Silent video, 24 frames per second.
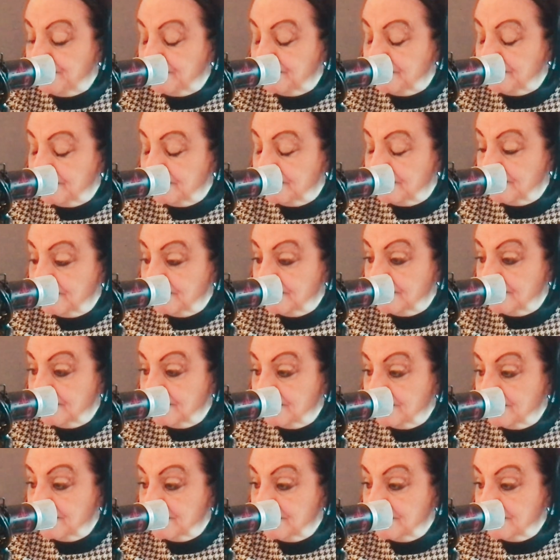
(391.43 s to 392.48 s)

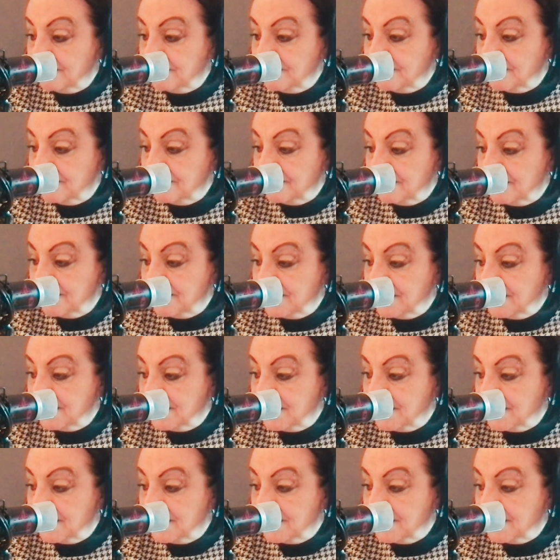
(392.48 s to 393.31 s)
(silence)